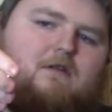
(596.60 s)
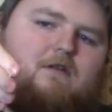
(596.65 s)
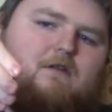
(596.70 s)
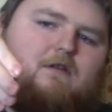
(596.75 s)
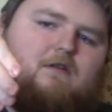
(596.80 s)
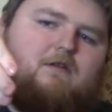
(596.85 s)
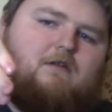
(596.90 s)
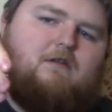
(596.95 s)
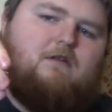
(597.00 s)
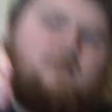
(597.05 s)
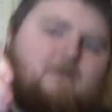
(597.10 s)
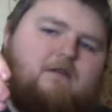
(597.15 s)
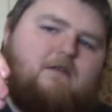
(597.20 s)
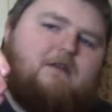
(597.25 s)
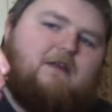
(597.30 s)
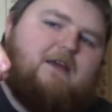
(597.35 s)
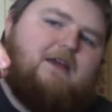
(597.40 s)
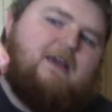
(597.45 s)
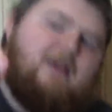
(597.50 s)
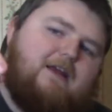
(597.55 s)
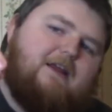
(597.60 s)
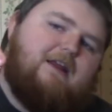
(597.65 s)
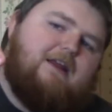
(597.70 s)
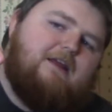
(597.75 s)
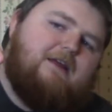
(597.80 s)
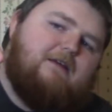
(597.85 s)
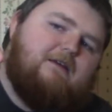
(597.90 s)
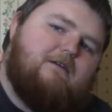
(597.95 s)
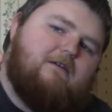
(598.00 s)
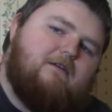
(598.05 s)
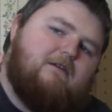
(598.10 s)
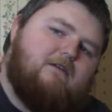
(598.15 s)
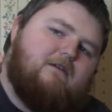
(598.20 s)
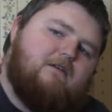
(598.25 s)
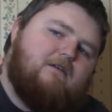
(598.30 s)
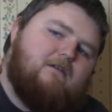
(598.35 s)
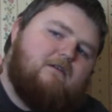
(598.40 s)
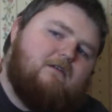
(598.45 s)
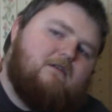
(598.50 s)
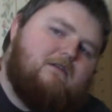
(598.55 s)
Let's see if I can zoom in
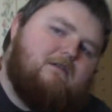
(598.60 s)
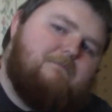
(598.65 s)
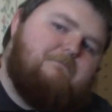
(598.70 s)
on it.